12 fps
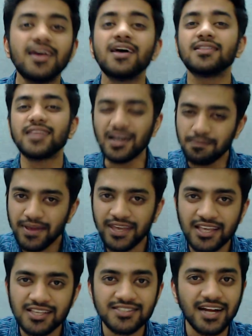That
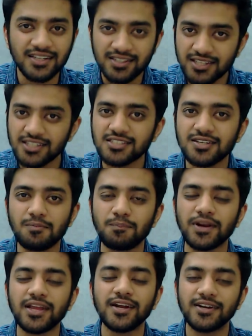means that this
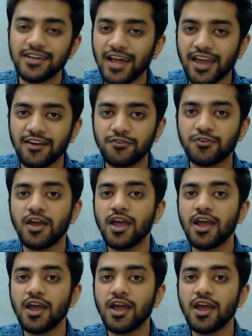company derives